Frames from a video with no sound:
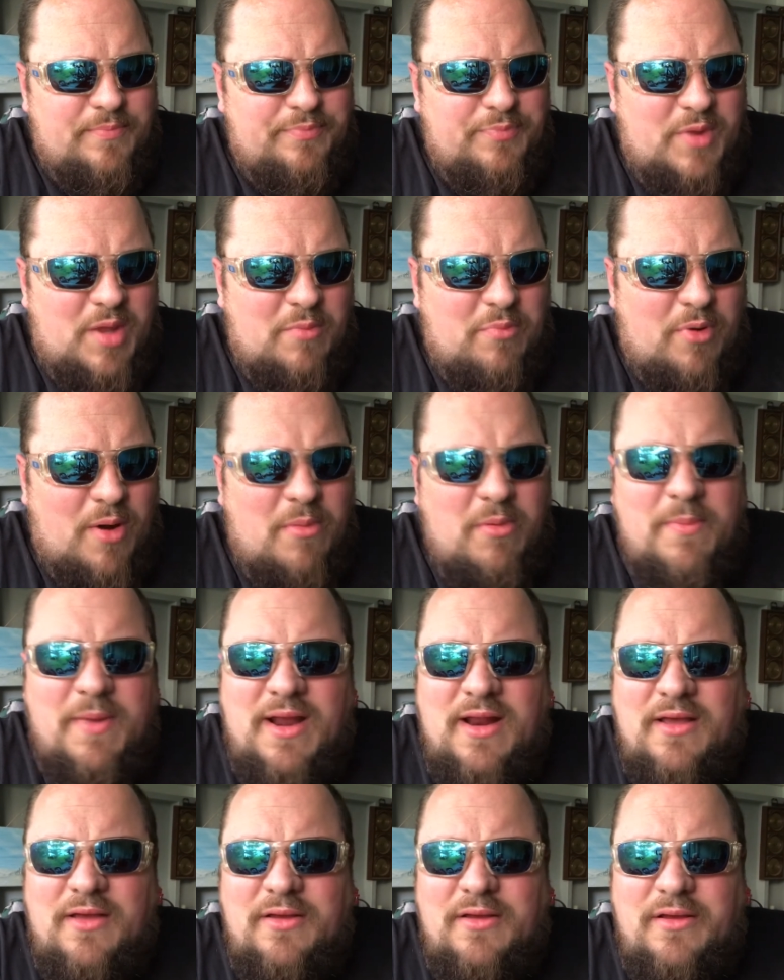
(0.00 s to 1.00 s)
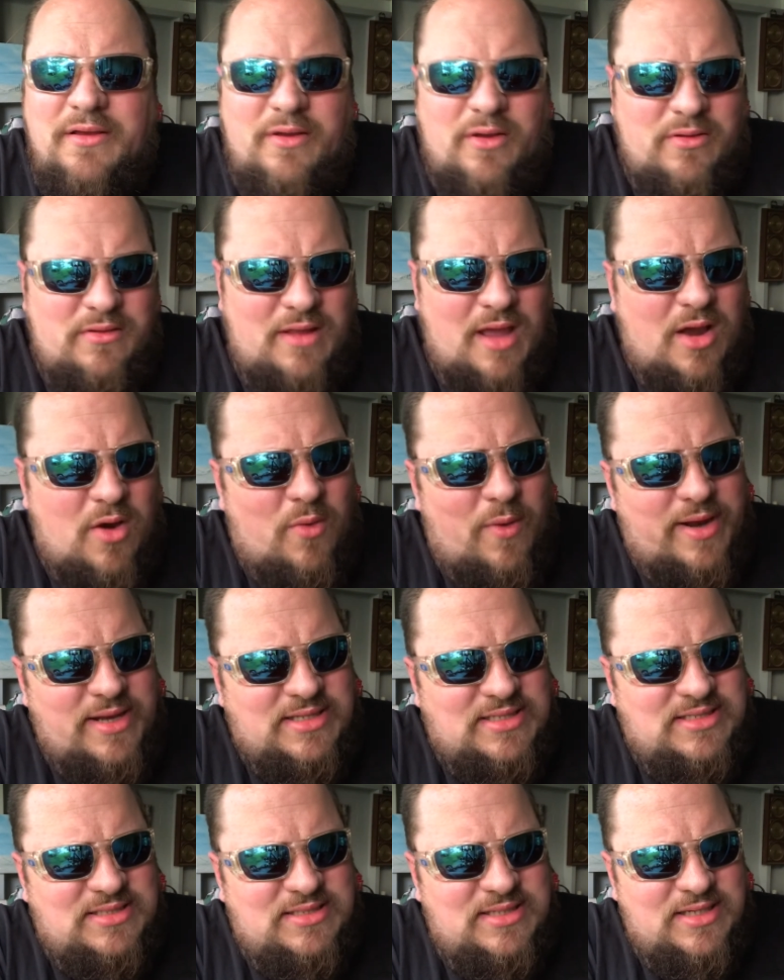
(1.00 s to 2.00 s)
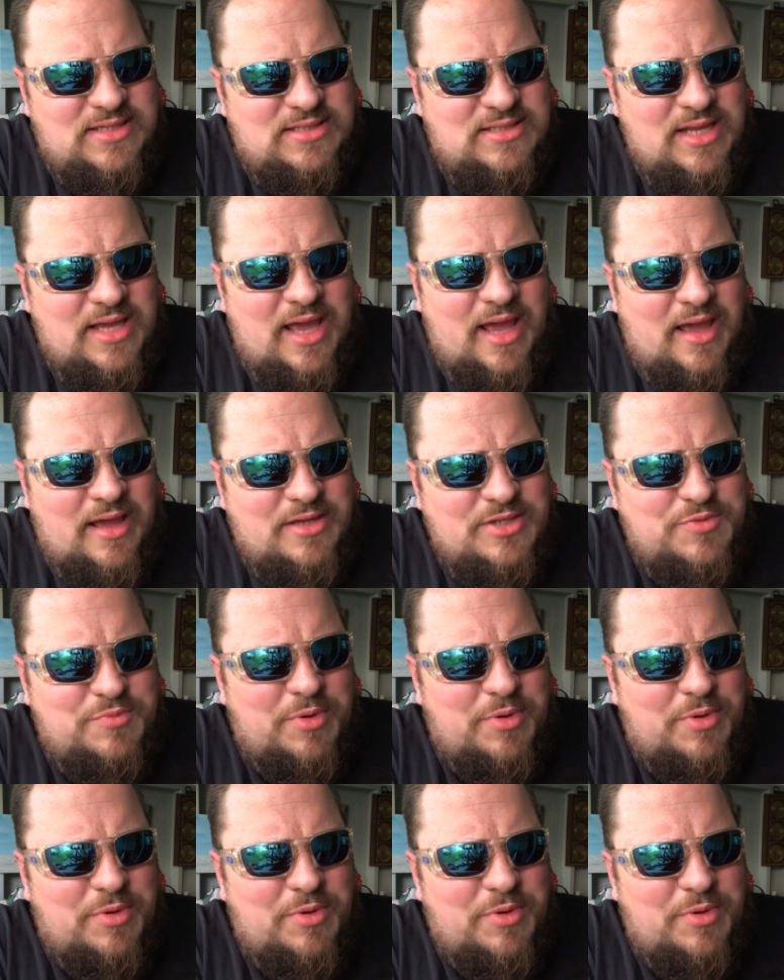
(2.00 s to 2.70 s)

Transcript: probably about not quite a 60 gauge,